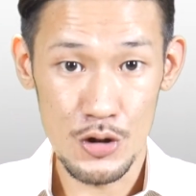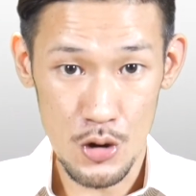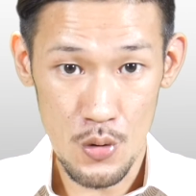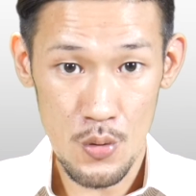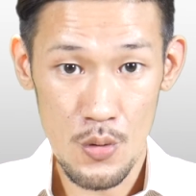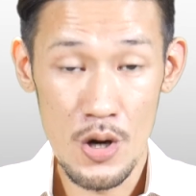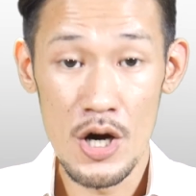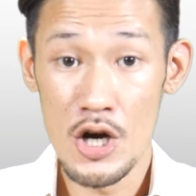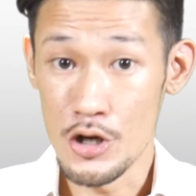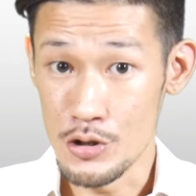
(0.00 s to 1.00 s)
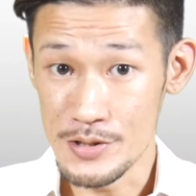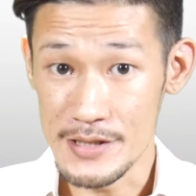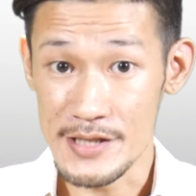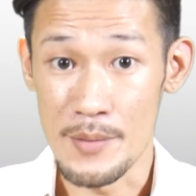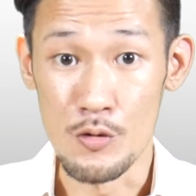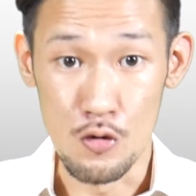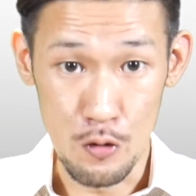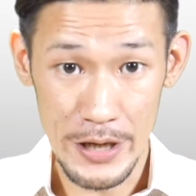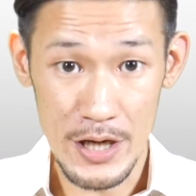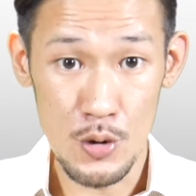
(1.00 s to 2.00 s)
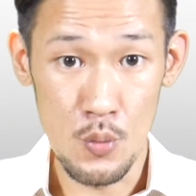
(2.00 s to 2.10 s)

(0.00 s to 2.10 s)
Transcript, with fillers: Gyo using some real